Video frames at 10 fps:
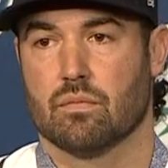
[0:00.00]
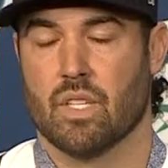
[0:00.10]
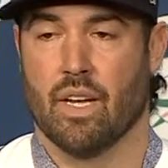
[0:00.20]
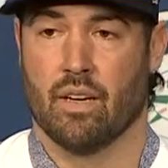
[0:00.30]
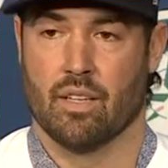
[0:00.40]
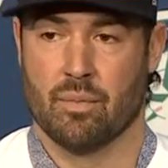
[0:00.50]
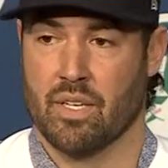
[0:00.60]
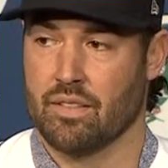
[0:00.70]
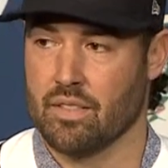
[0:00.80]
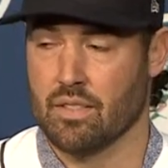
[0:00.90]
Yeah, I mean, I
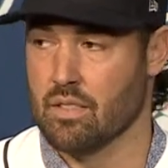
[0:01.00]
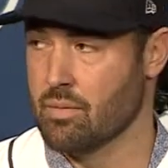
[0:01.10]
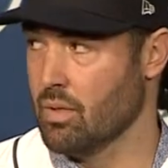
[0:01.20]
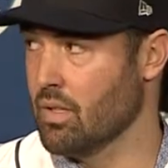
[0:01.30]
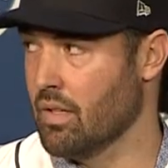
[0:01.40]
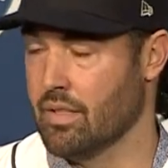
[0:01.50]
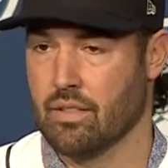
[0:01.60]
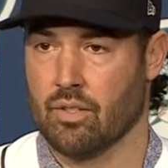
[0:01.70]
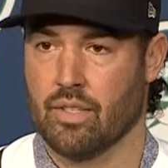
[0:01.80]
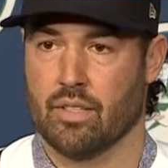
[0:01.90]
think you spoke on it. You
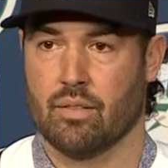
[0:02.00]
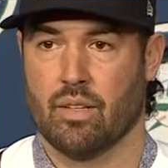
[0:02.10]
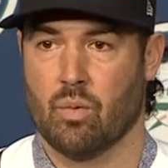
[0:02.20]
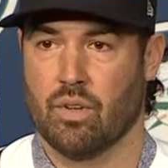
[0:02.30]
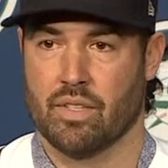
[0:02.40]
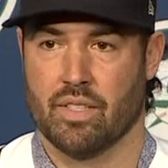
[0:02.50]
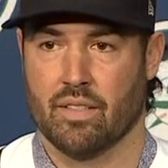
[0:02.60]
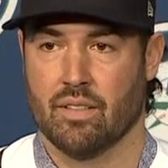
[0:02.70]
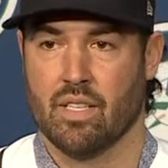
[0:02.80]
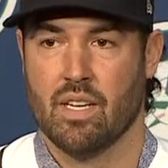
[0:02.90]
know, they they wanted to